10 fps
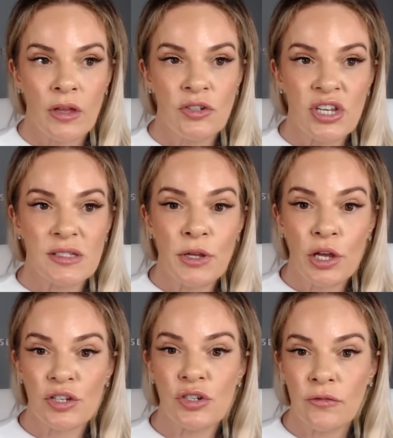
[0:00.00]
just
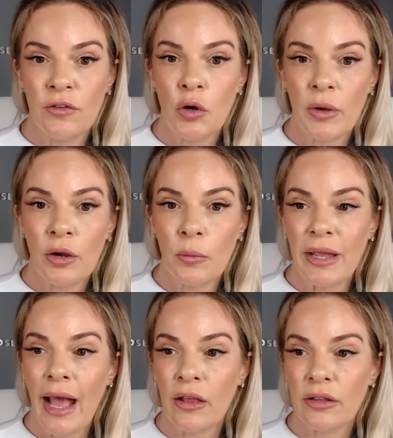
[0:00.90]
because you're viewing a
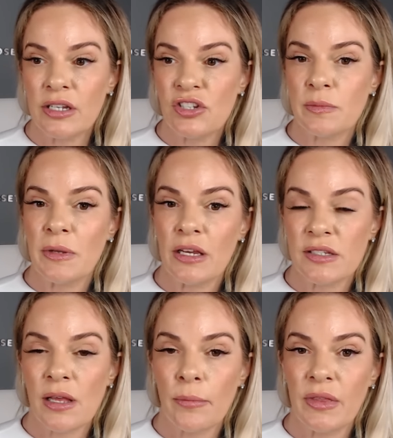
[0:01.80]
reality, just
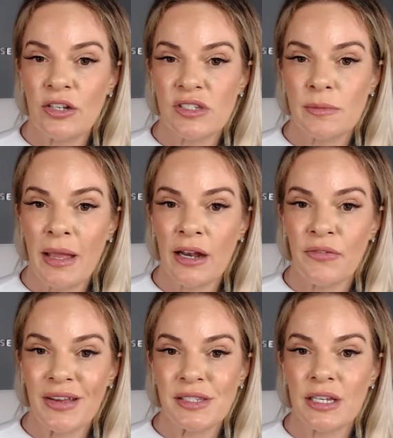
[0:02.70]
because something just
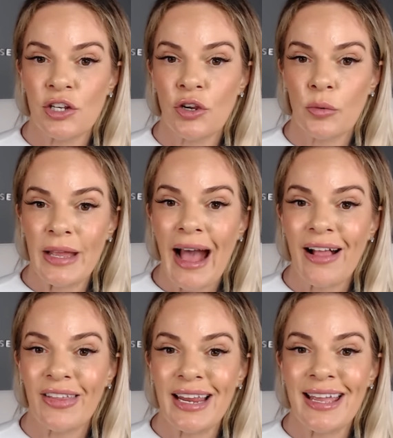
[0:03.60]
manifested in your
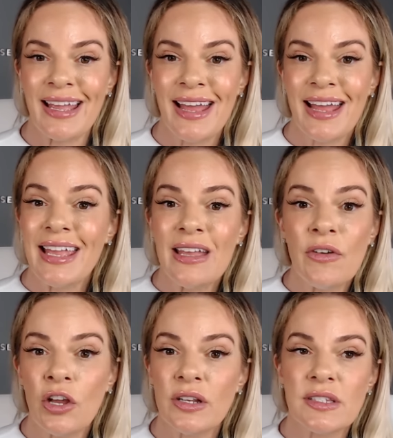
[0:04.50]
reality,
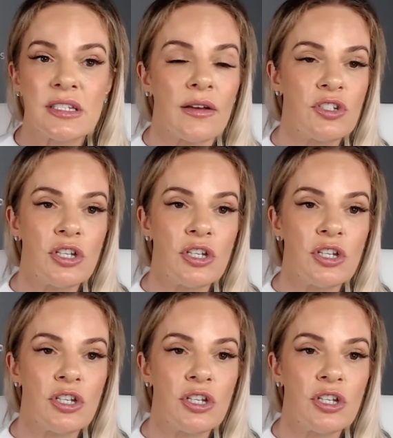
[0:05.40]
even good stuff.